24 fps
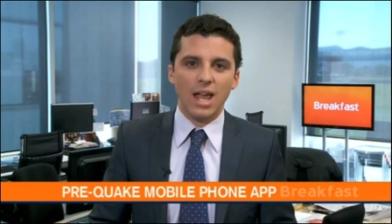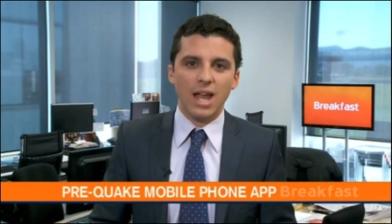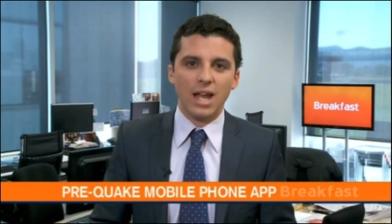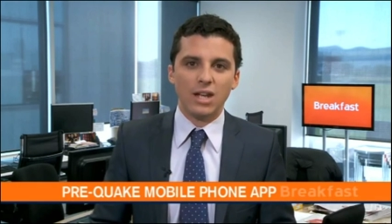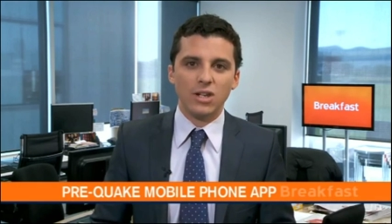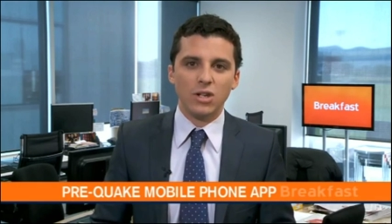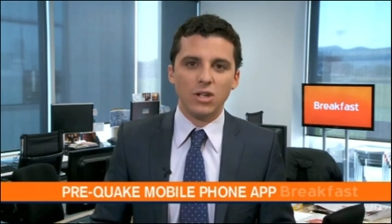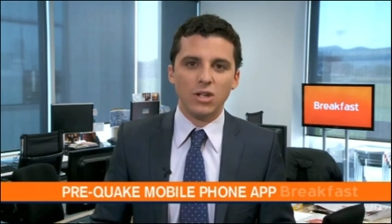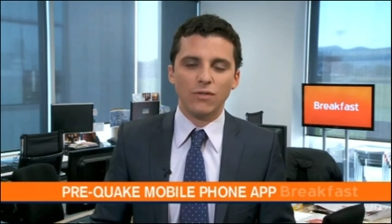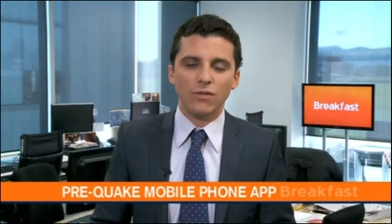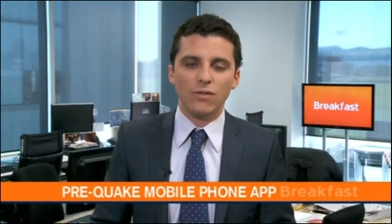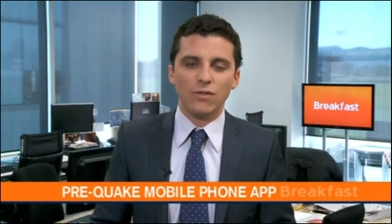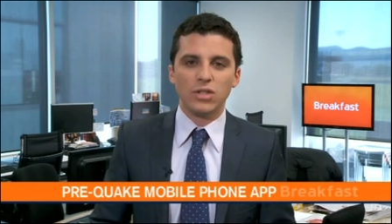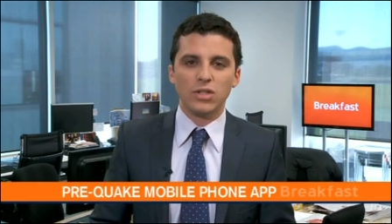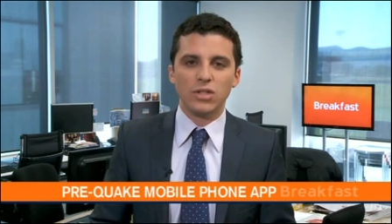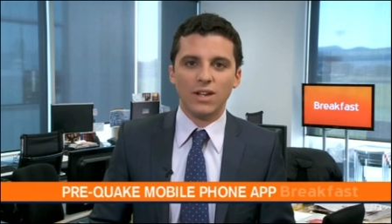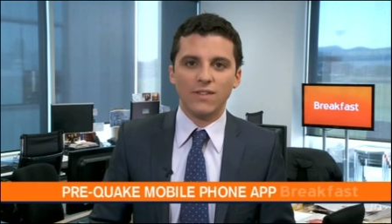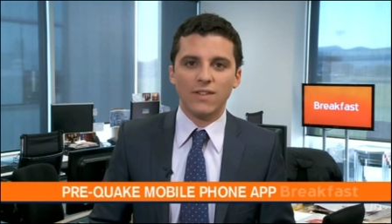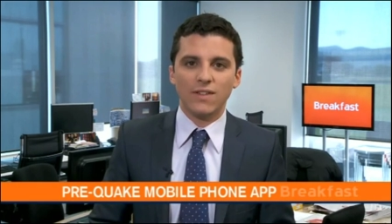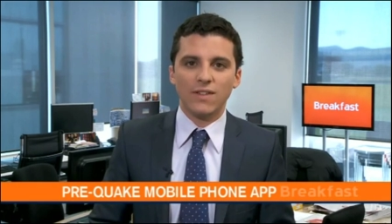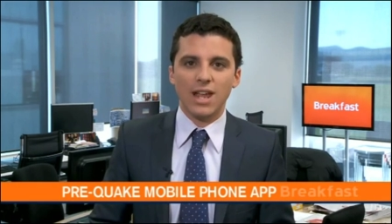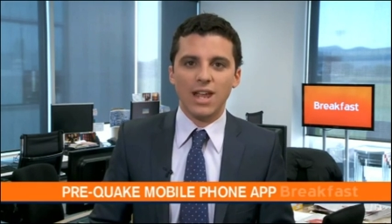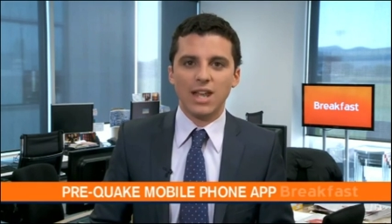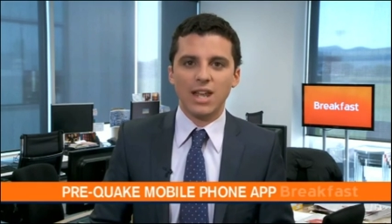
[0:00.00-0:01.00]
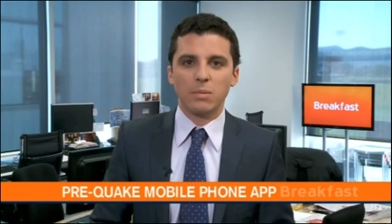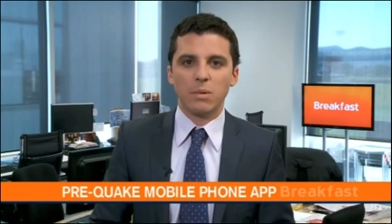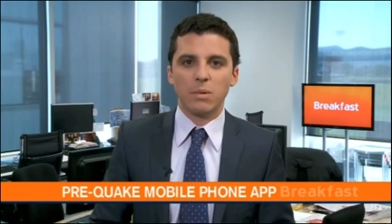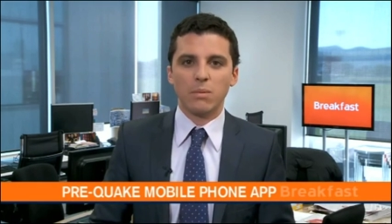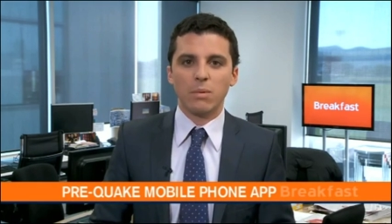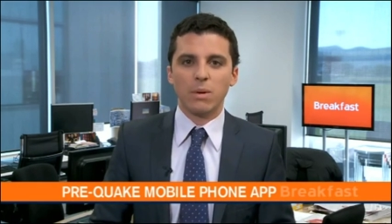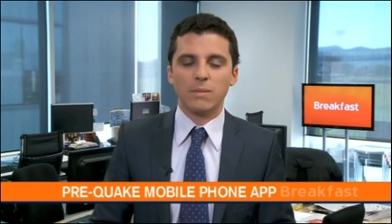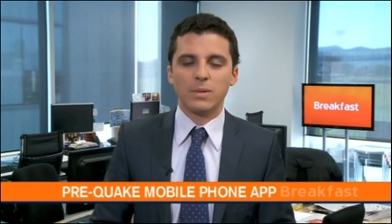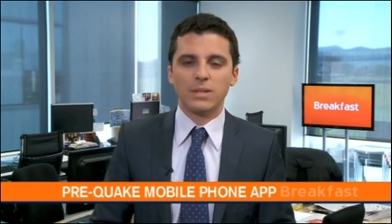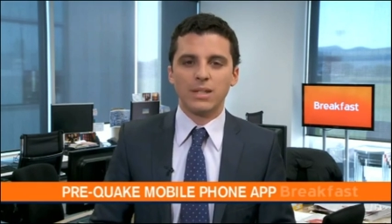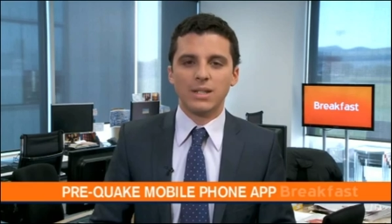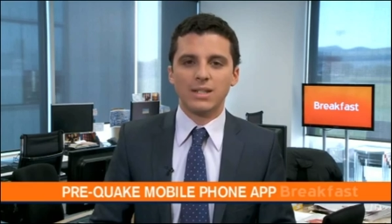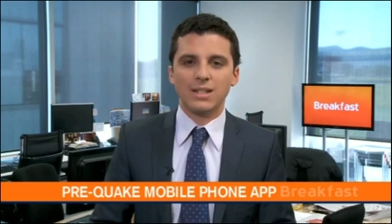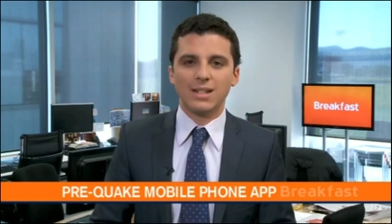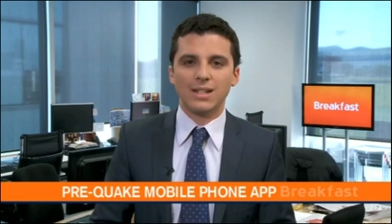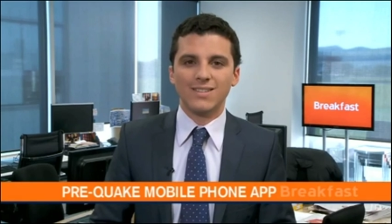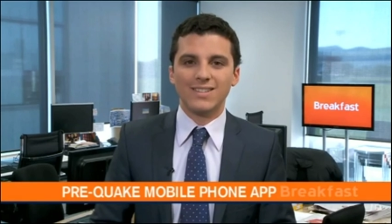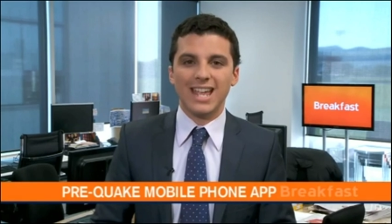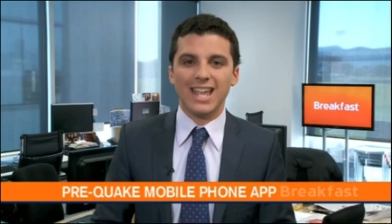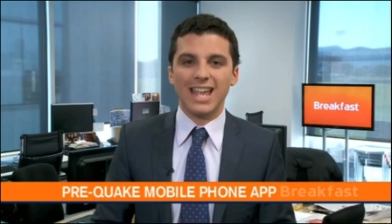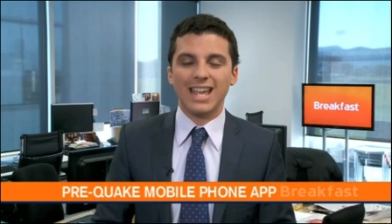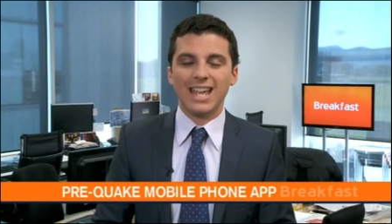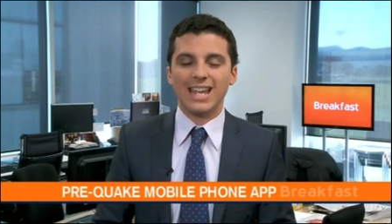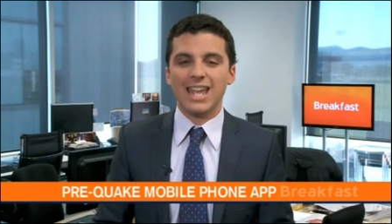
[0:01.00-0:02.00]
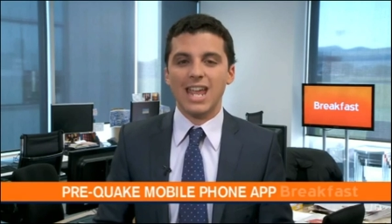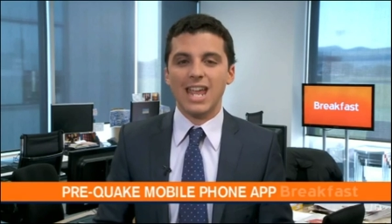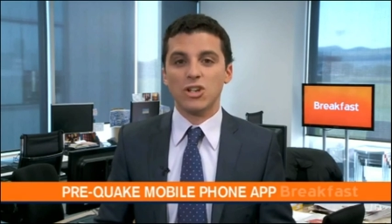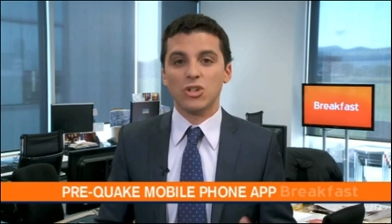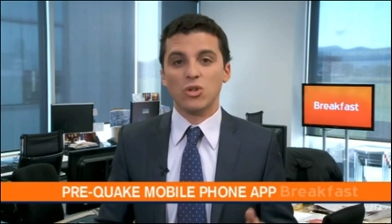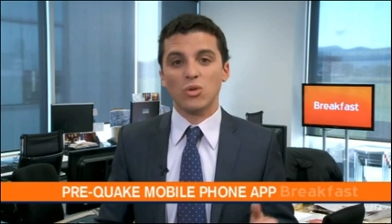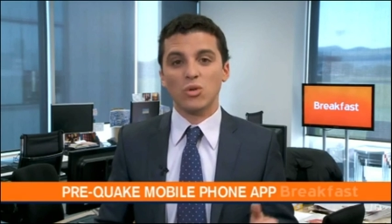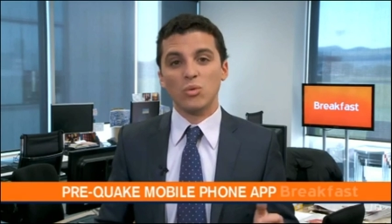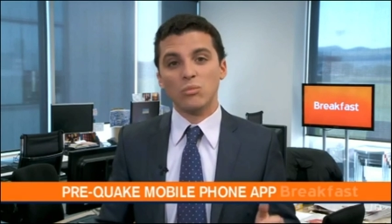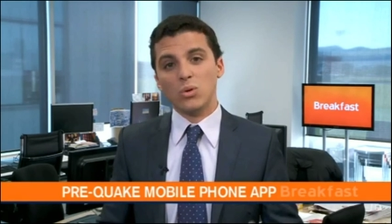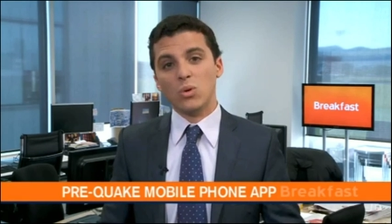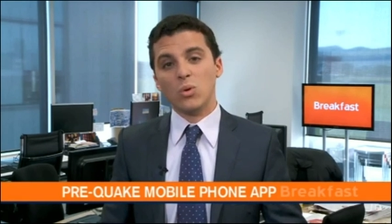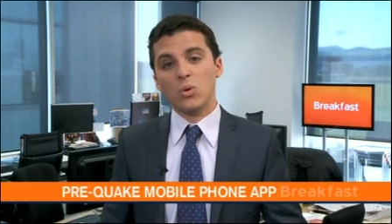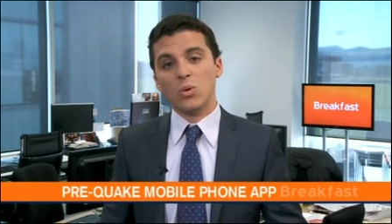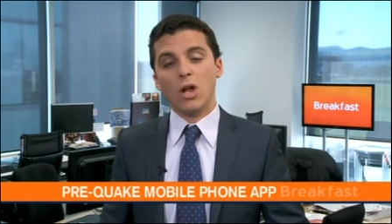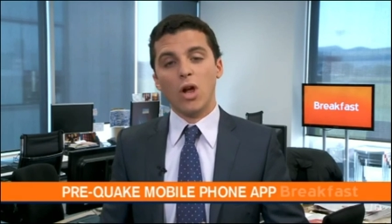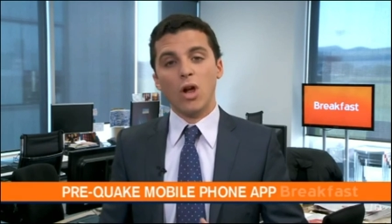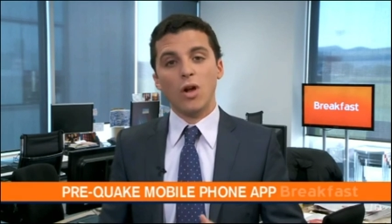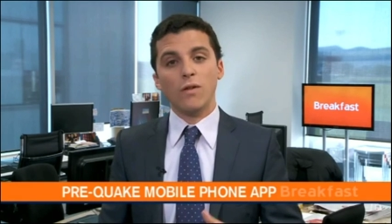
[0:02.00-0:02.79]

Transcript: and University of Canterbury representatives at Cashel Mall